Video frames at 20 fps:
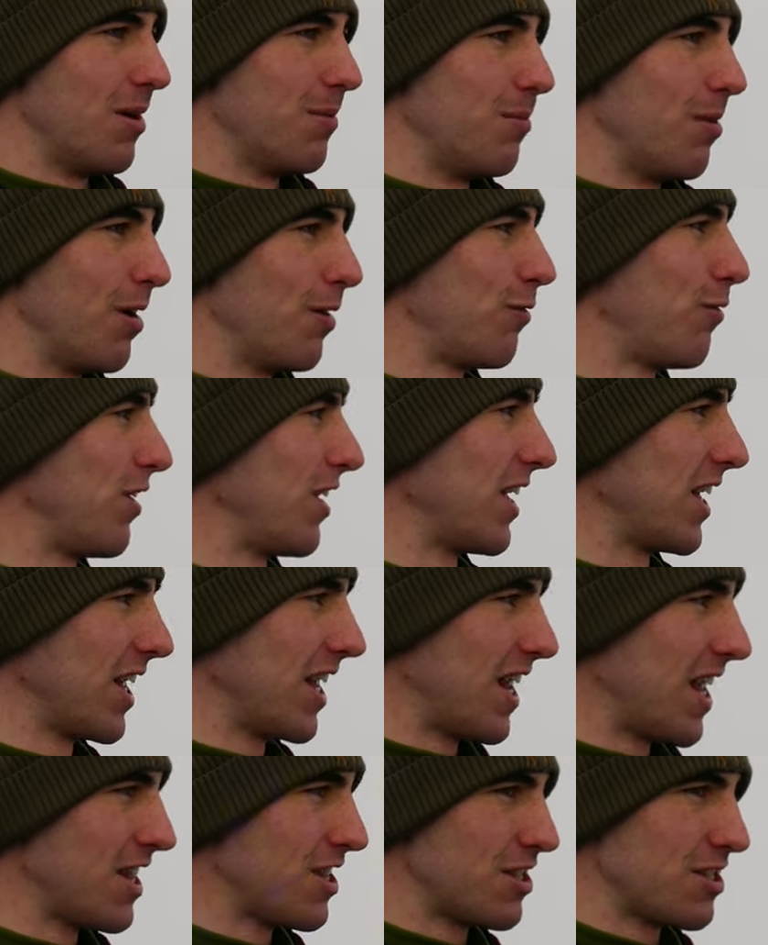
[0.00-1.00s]
But I think
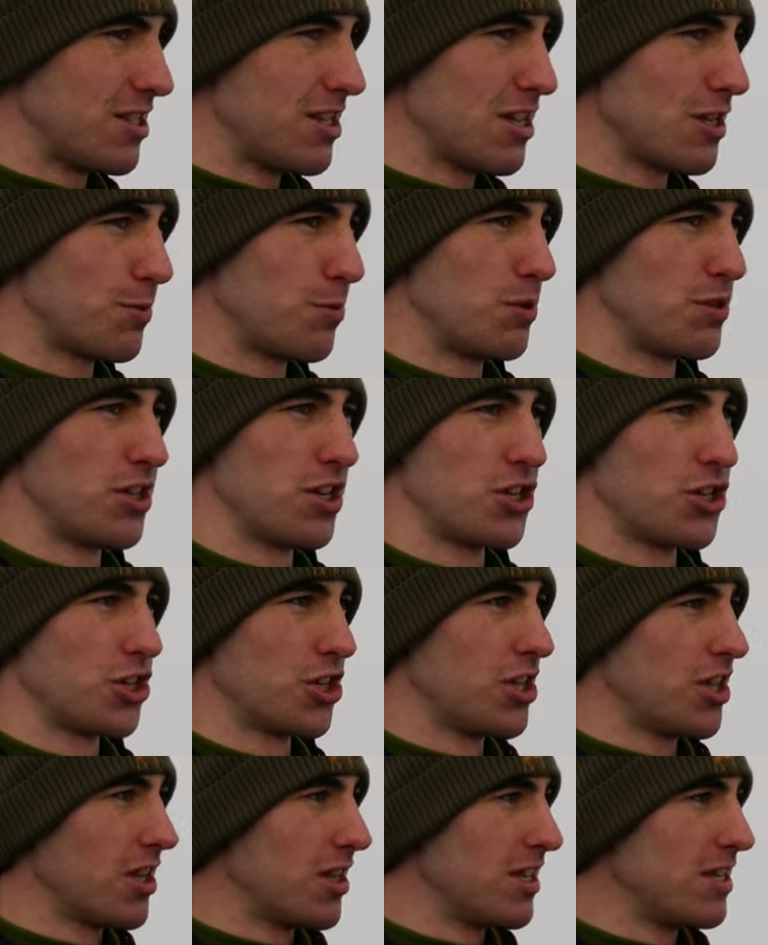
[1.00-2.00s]
this
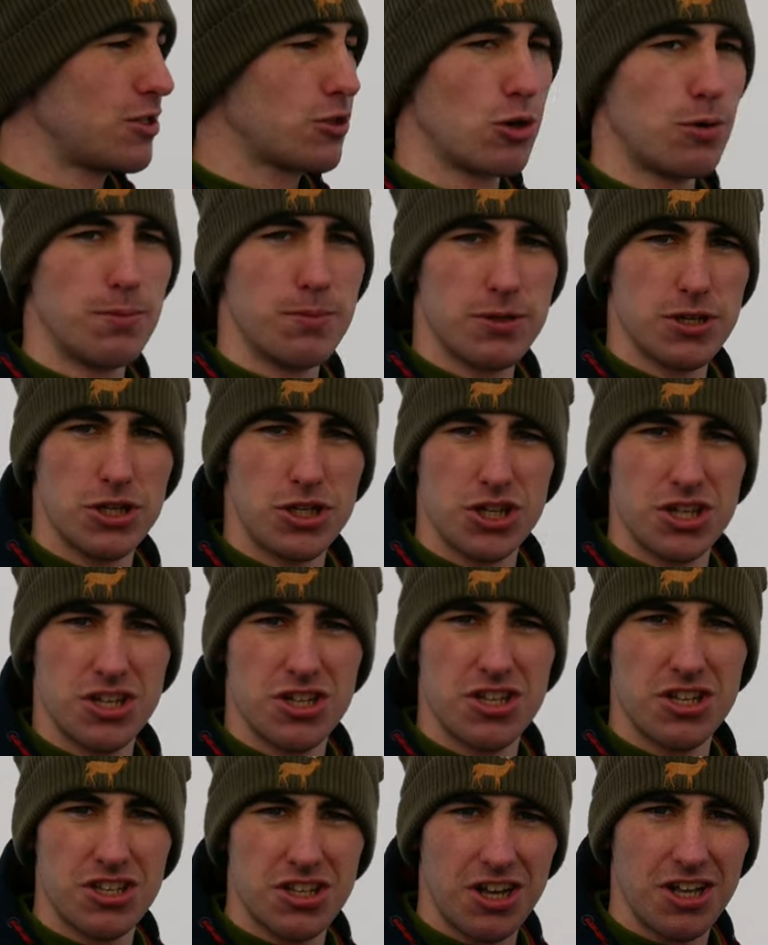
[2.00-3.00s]
position, these
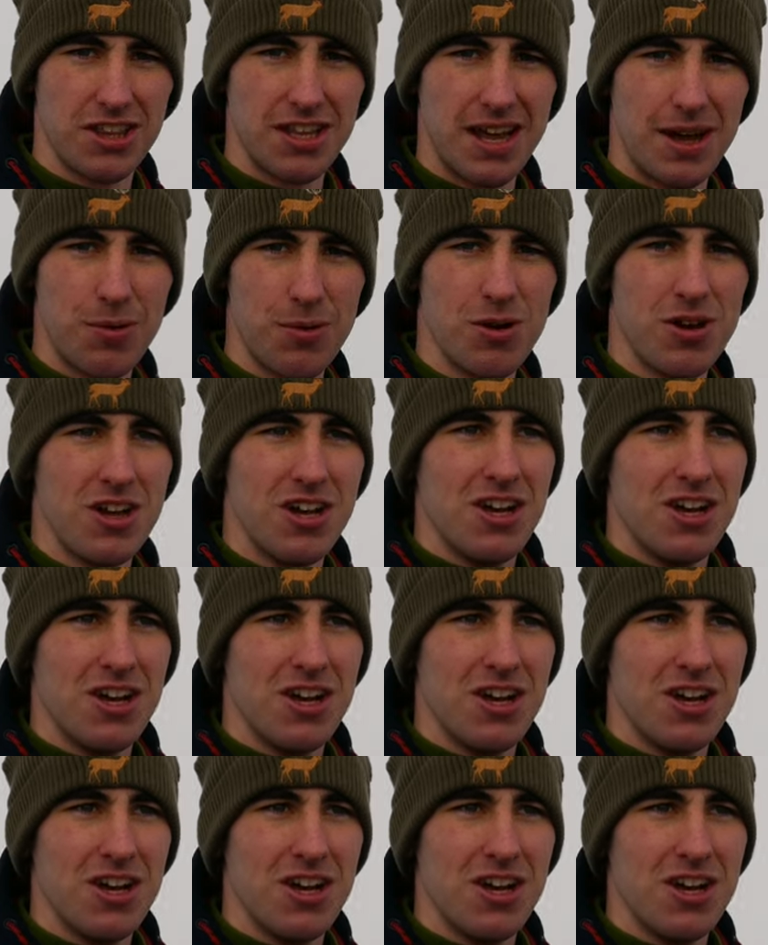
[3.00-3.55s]
compositions, done now.